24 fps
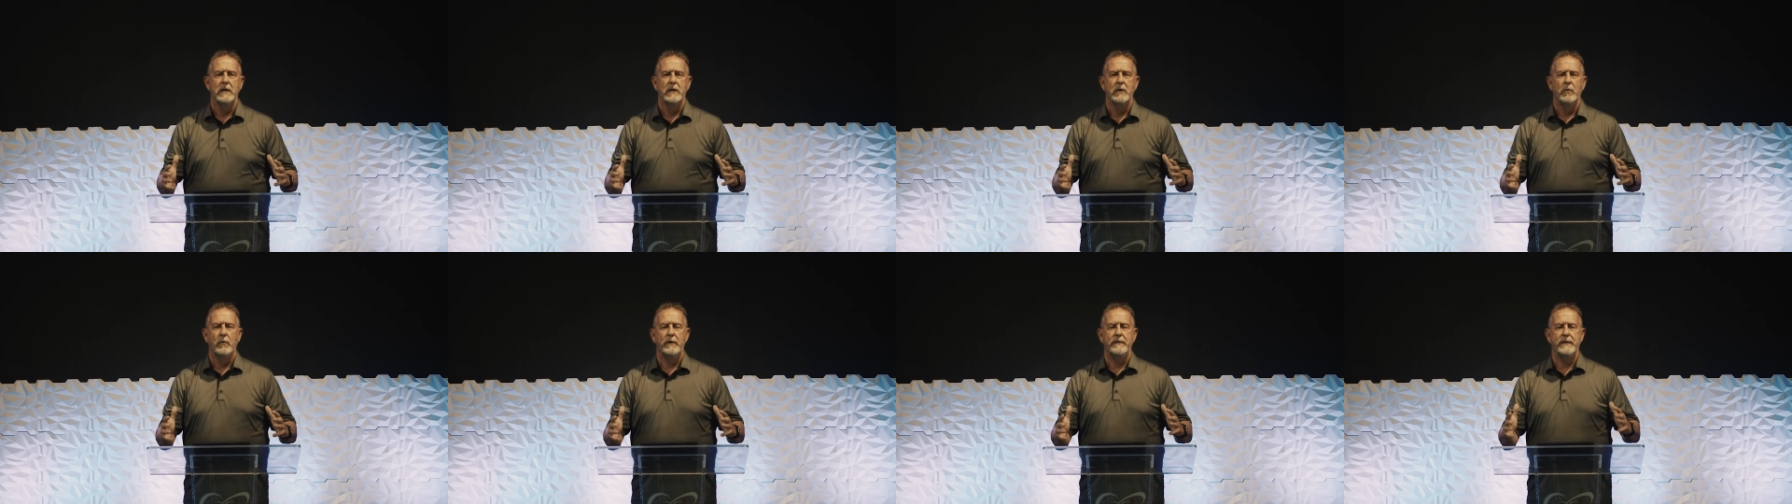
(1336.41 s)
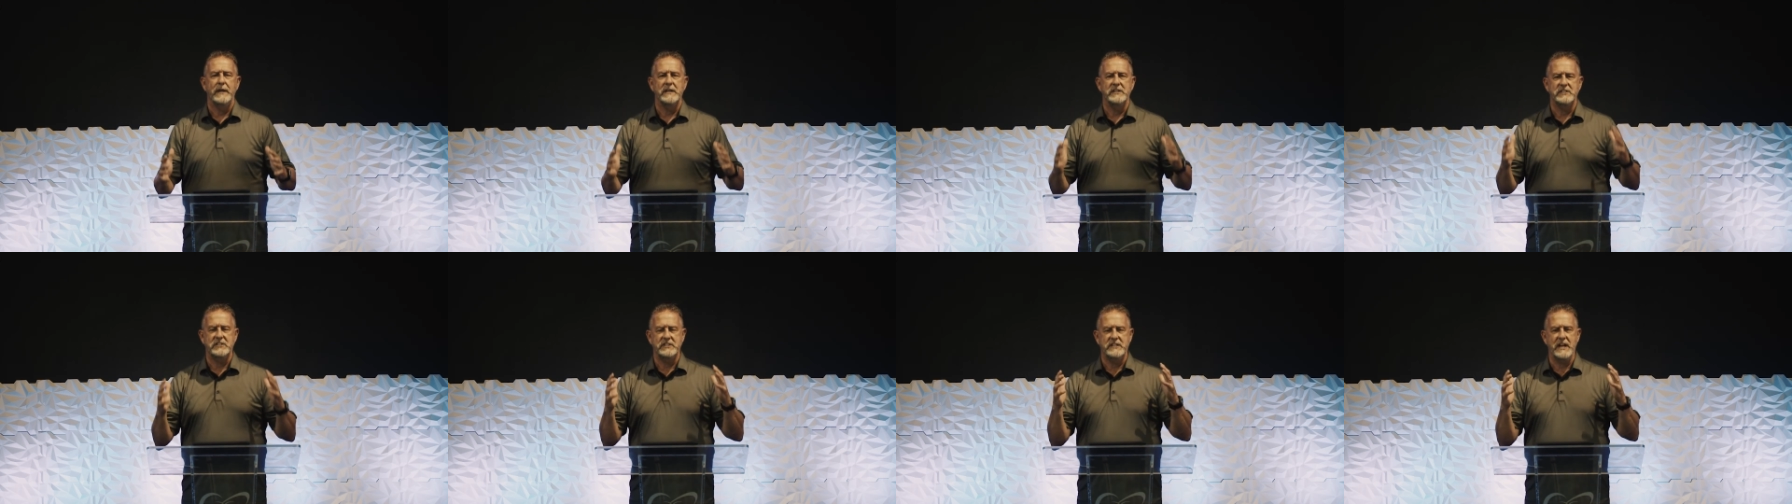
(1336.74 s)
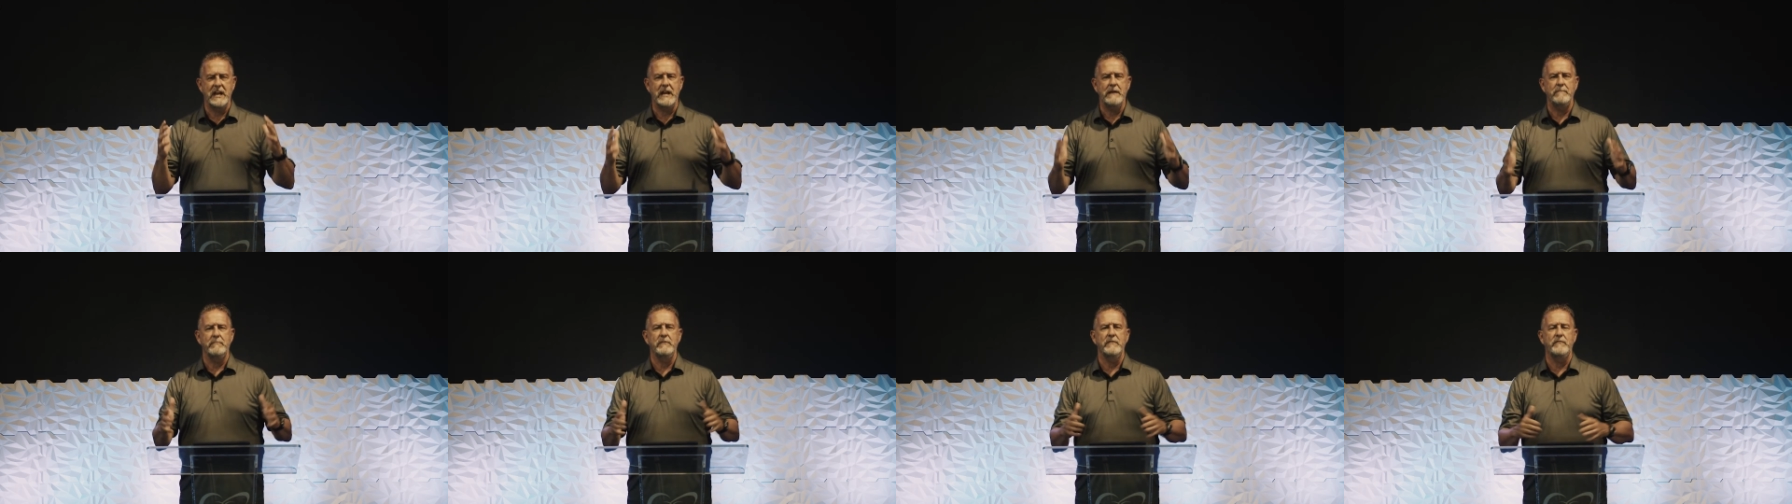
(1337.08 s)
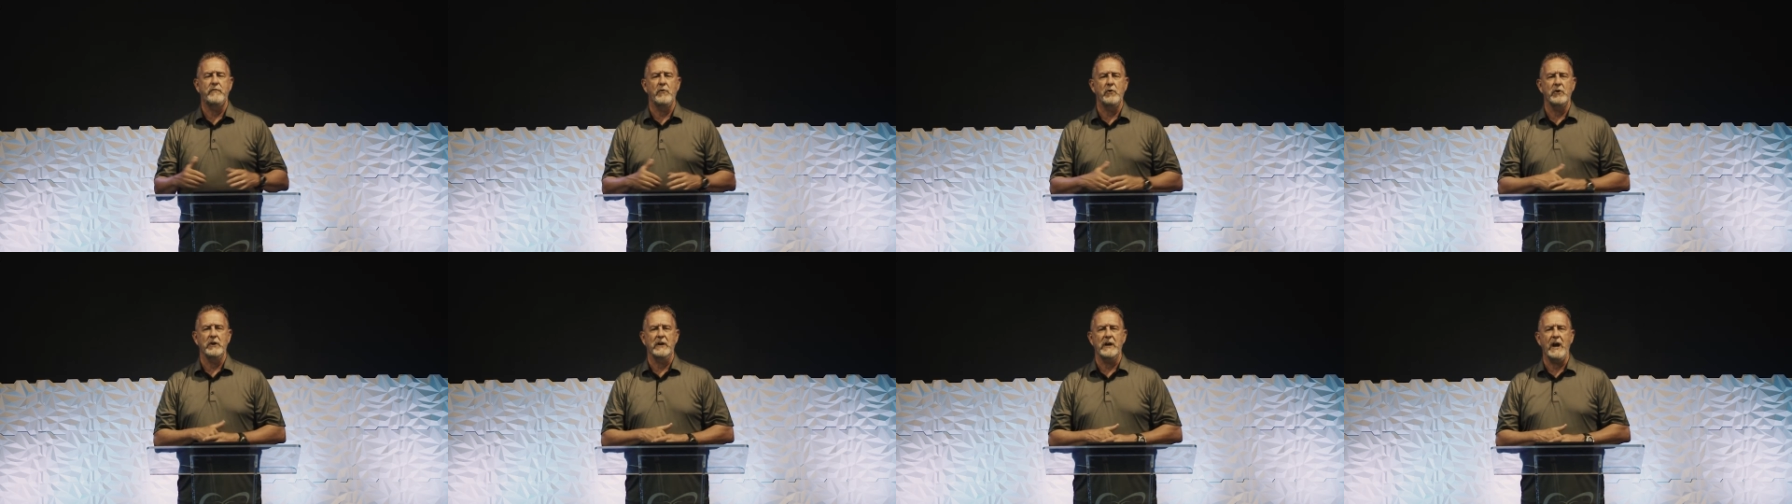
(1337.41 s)
when they stand
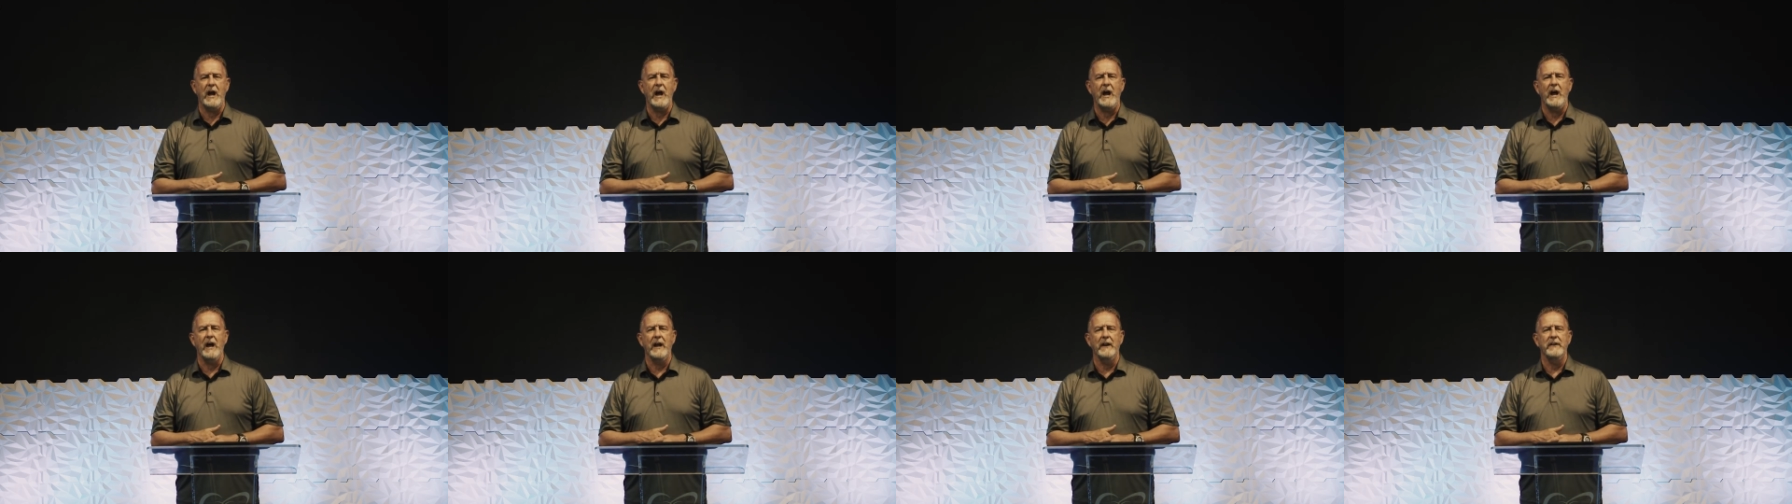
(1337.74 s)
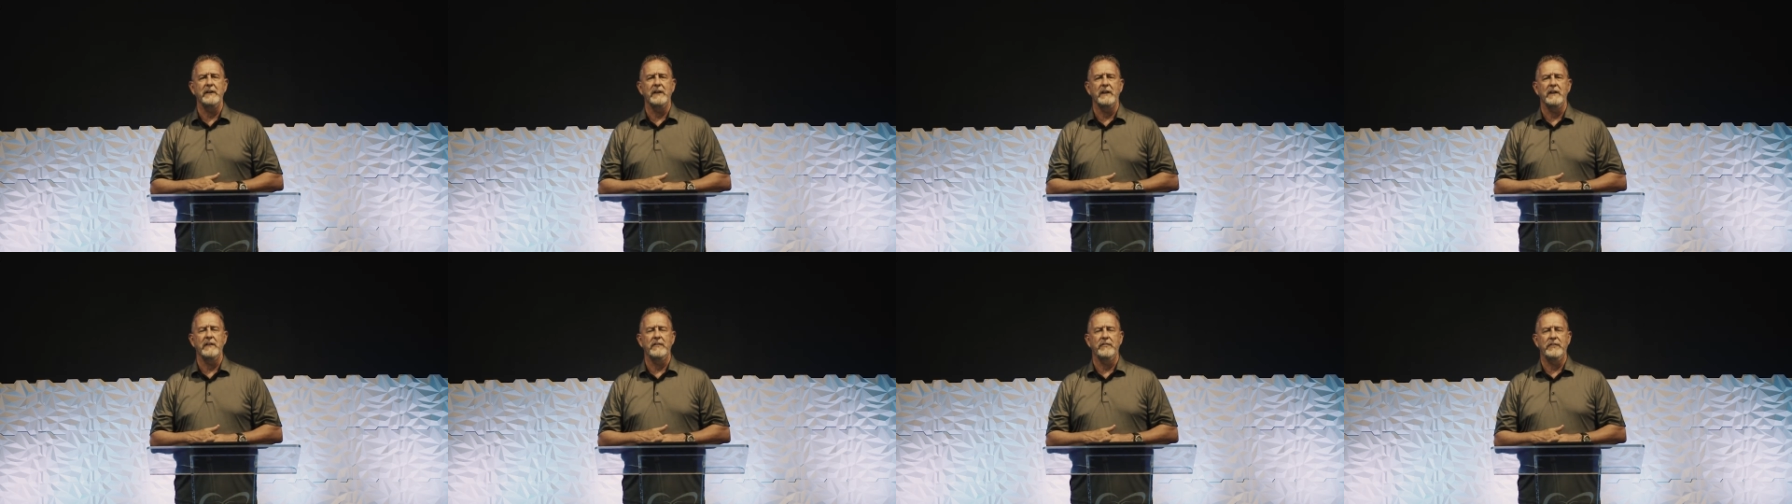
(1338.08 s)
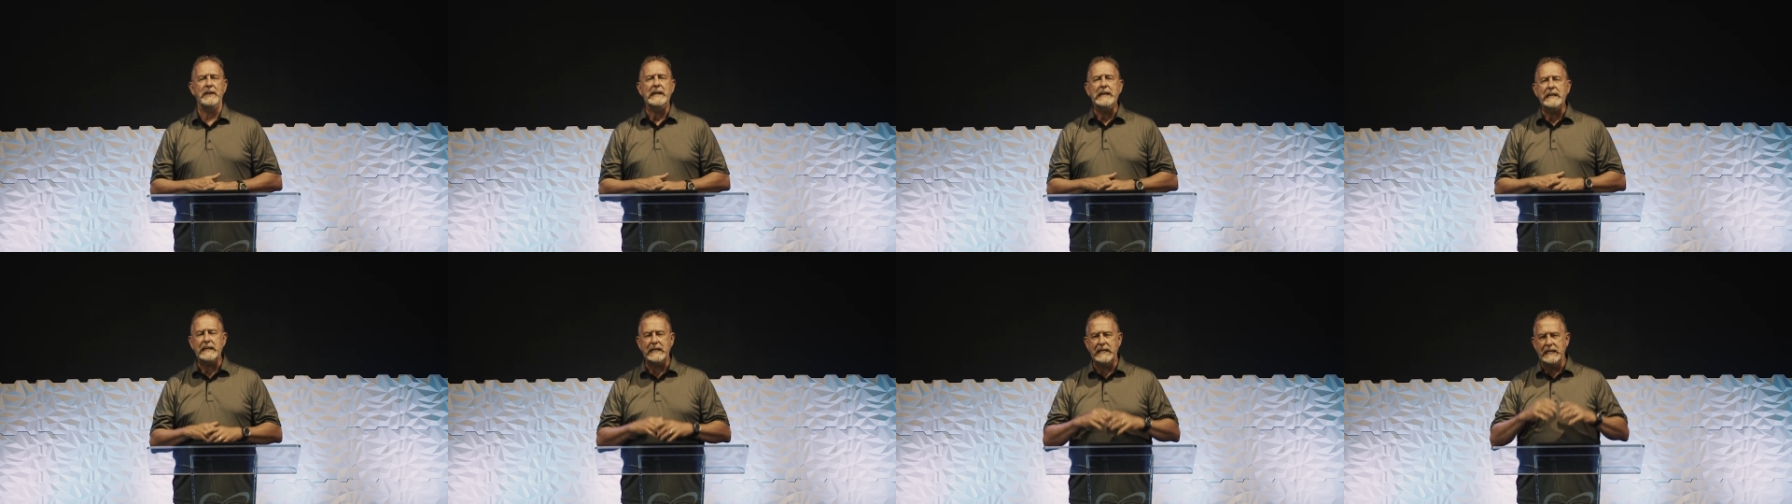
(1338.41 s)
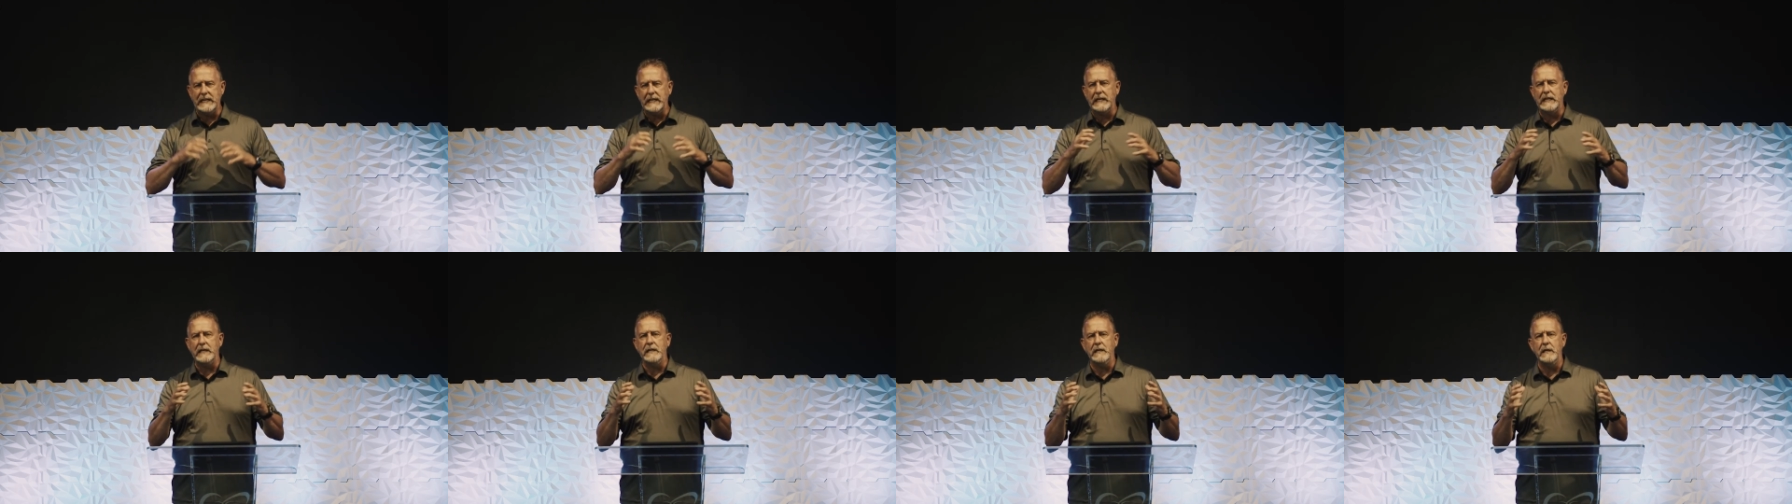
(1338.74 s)
before God
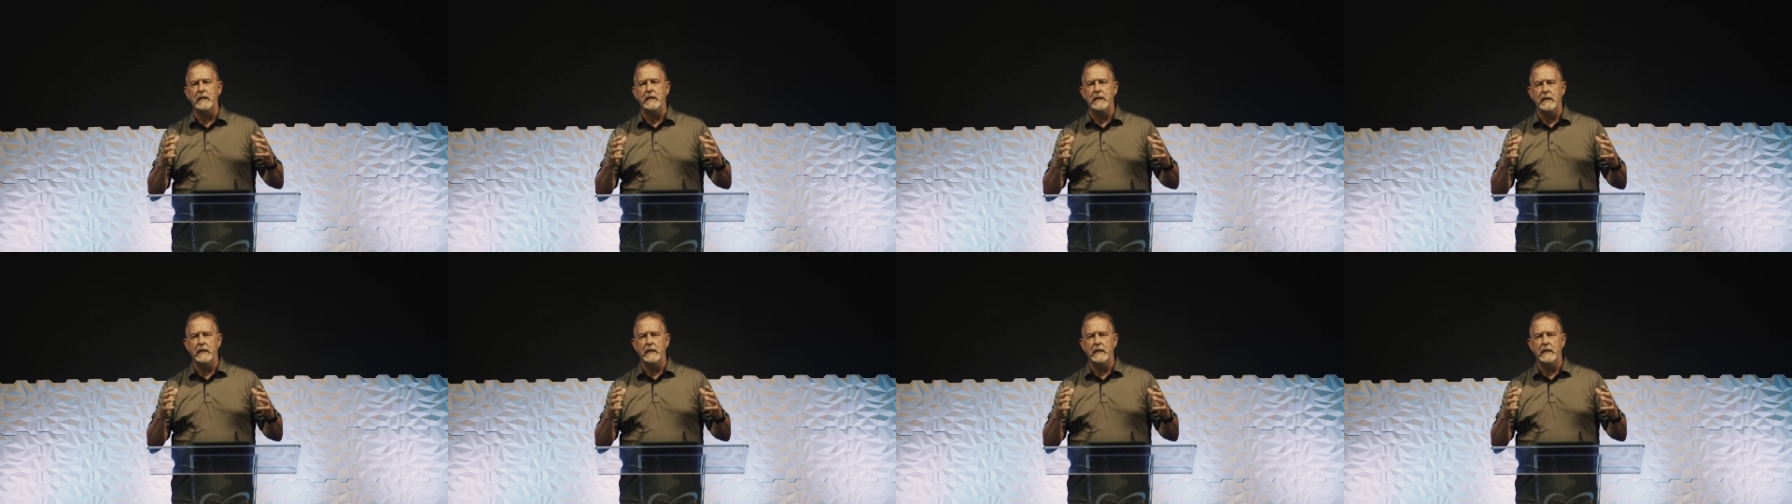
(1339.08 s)
thinking